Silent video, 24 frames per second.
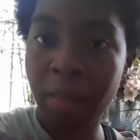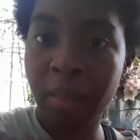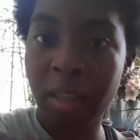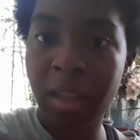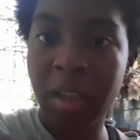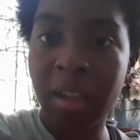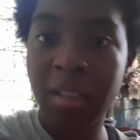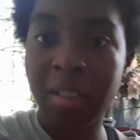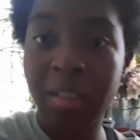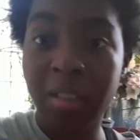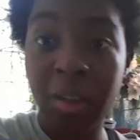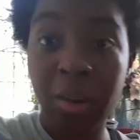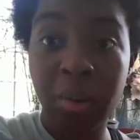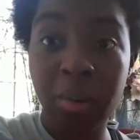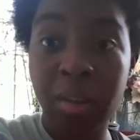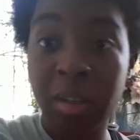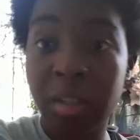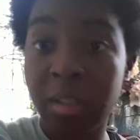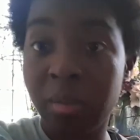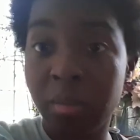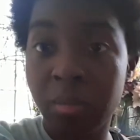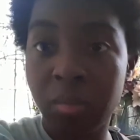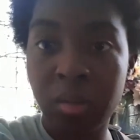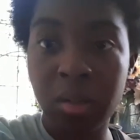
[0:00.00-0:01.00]
and they're
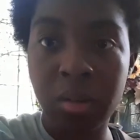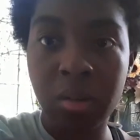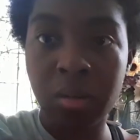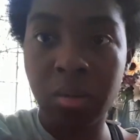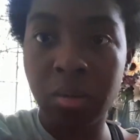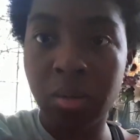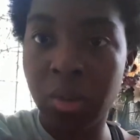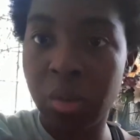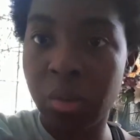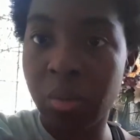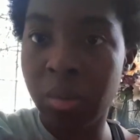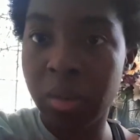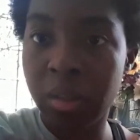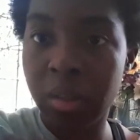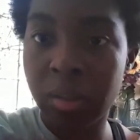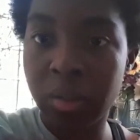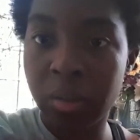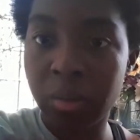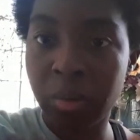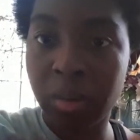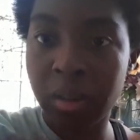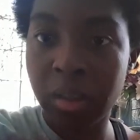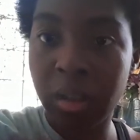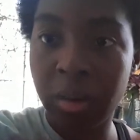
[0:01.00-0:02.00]
going to, do with
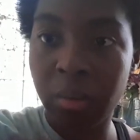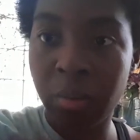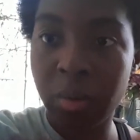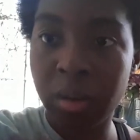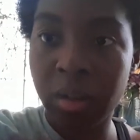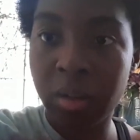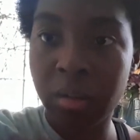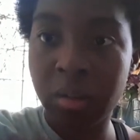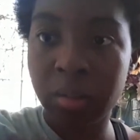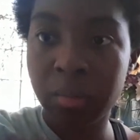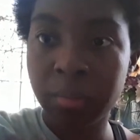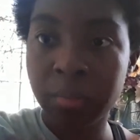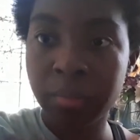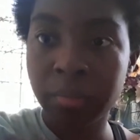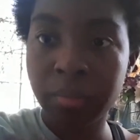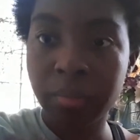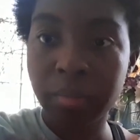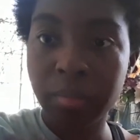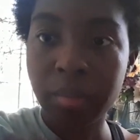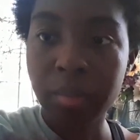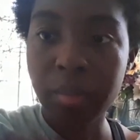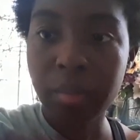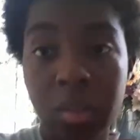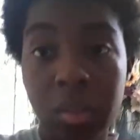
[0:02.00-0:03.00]
us what they will.
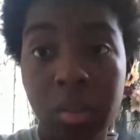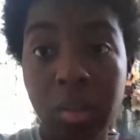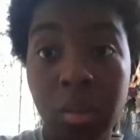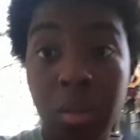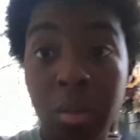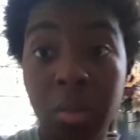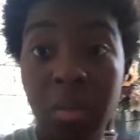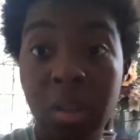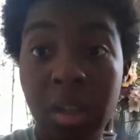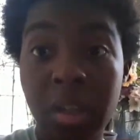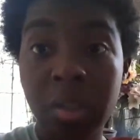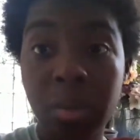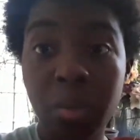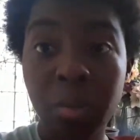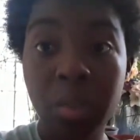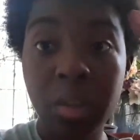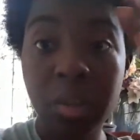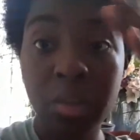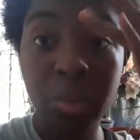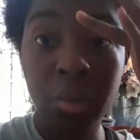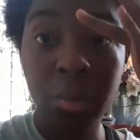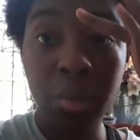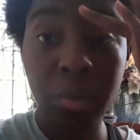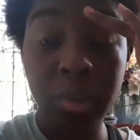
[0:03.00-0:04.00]
So that's when
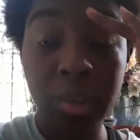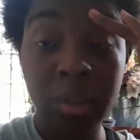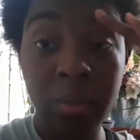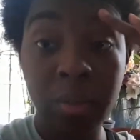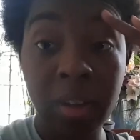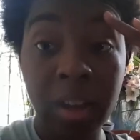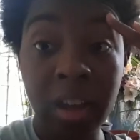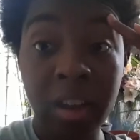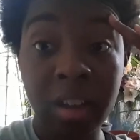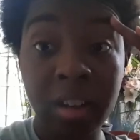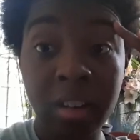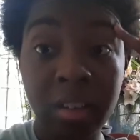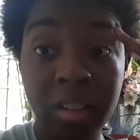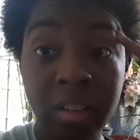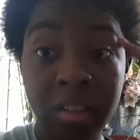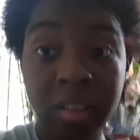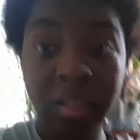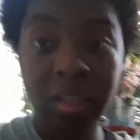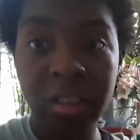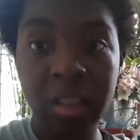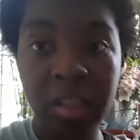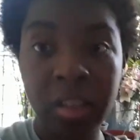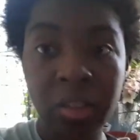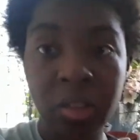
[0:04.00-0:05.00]
these girls have had it.
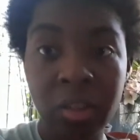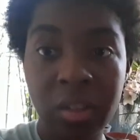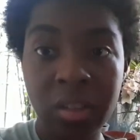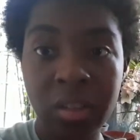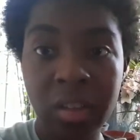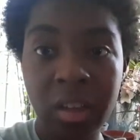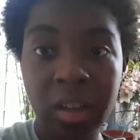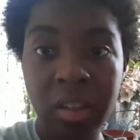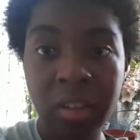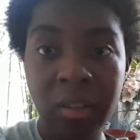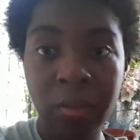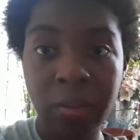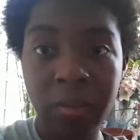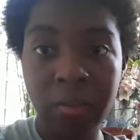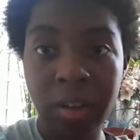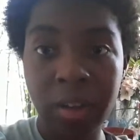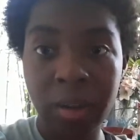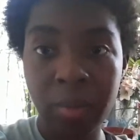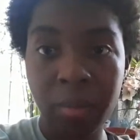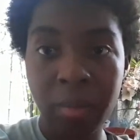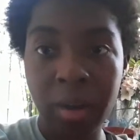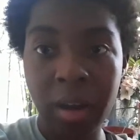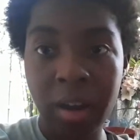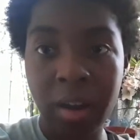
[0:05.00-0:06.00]
They decide to
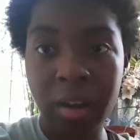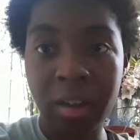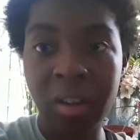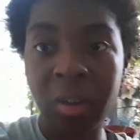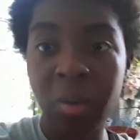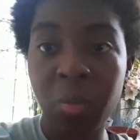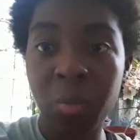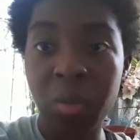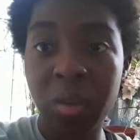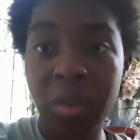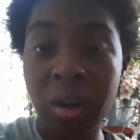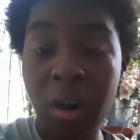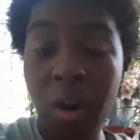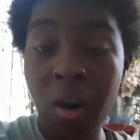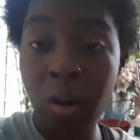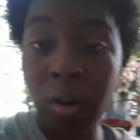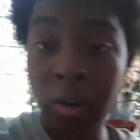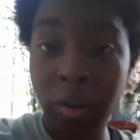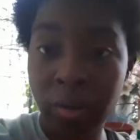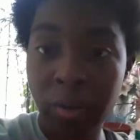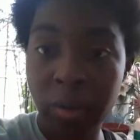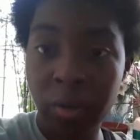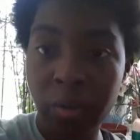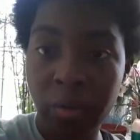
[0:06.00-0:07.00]
fight back with all
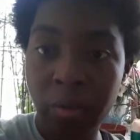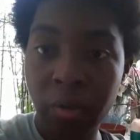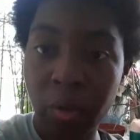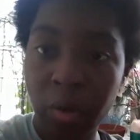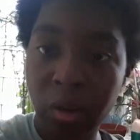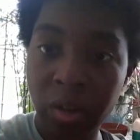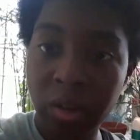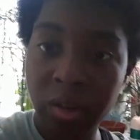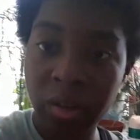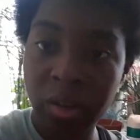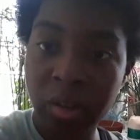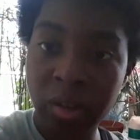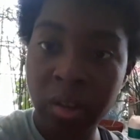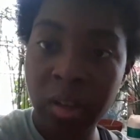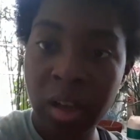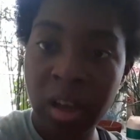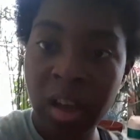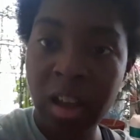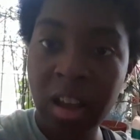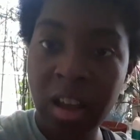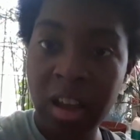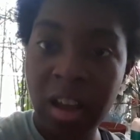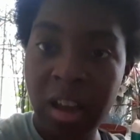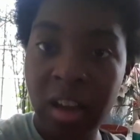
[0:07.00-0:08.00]
of their force,
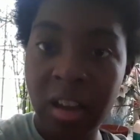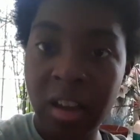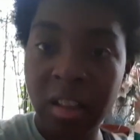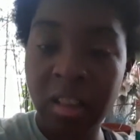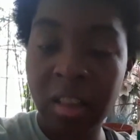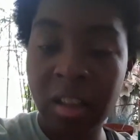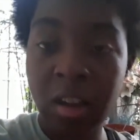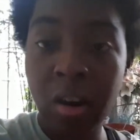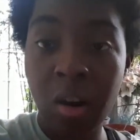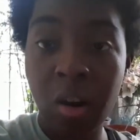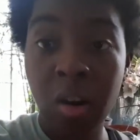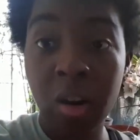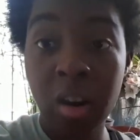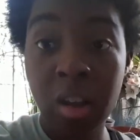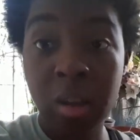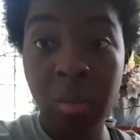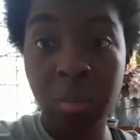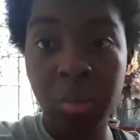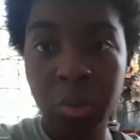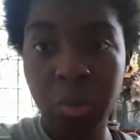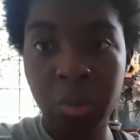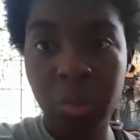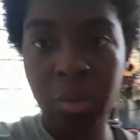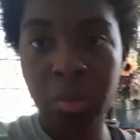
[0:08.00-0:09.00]
and they are
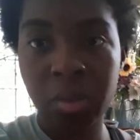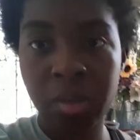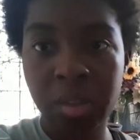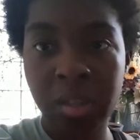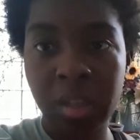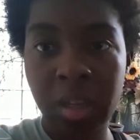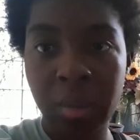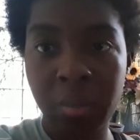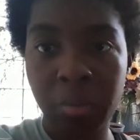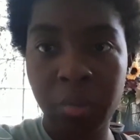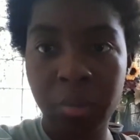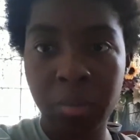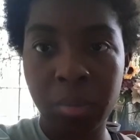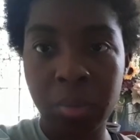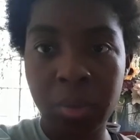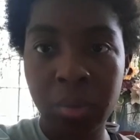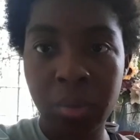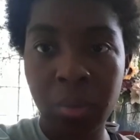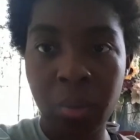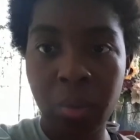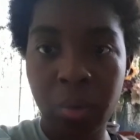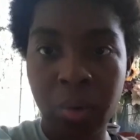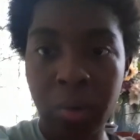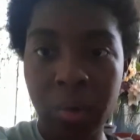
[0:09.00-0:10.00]
able to escape from the
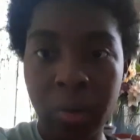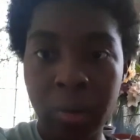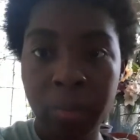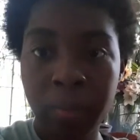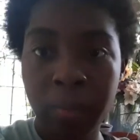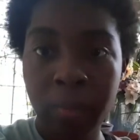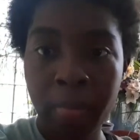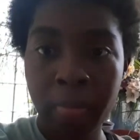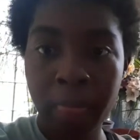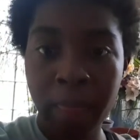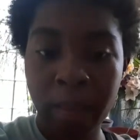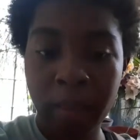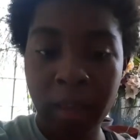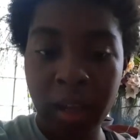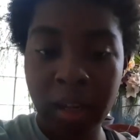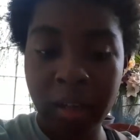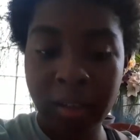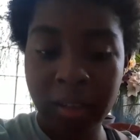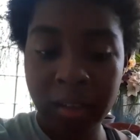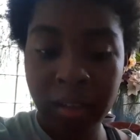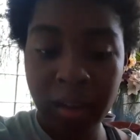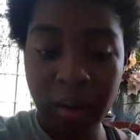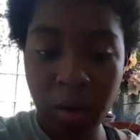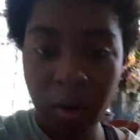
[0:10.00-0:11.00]
school. And
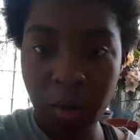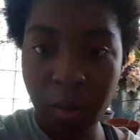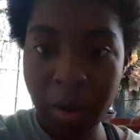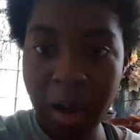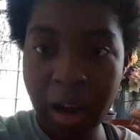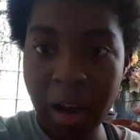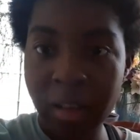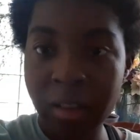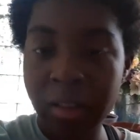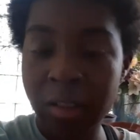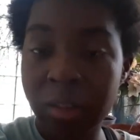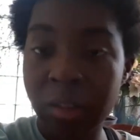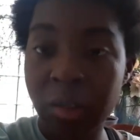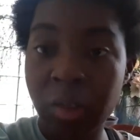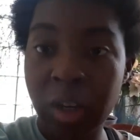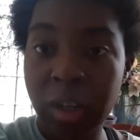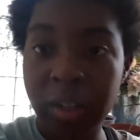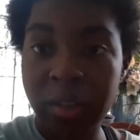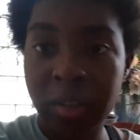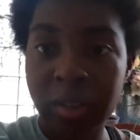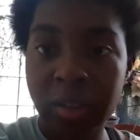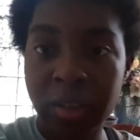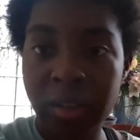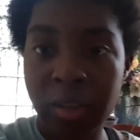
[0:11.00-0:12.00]
as they all pile into
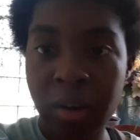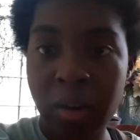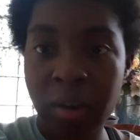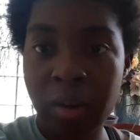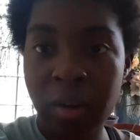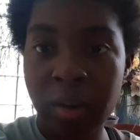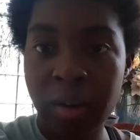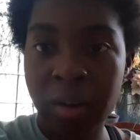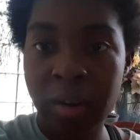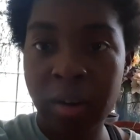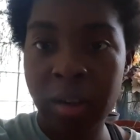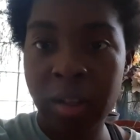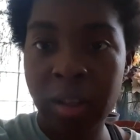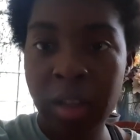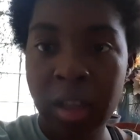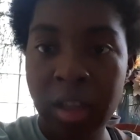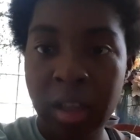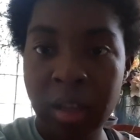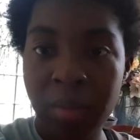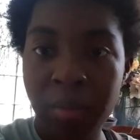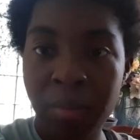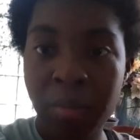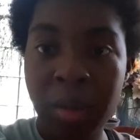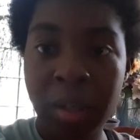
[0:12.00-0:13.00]
Jackson's car,
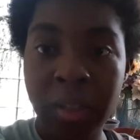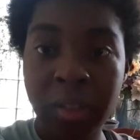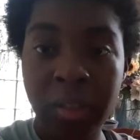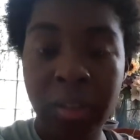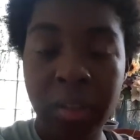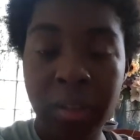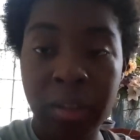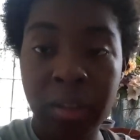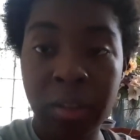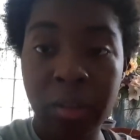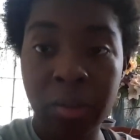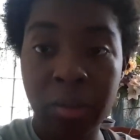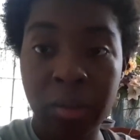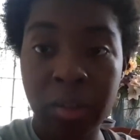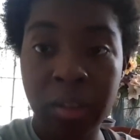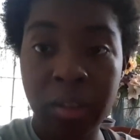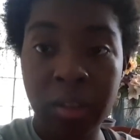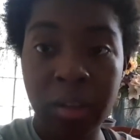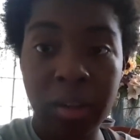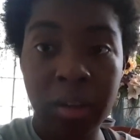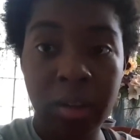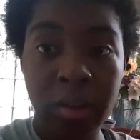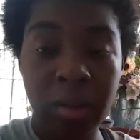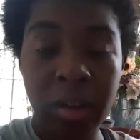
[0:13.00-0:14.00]
basically they're just
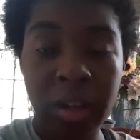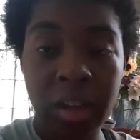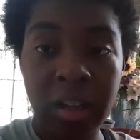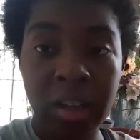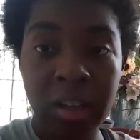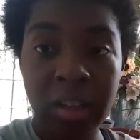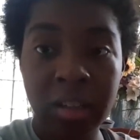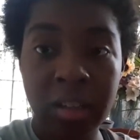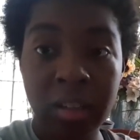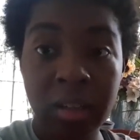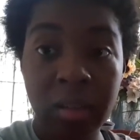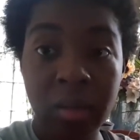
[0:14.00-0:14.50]
like, okay,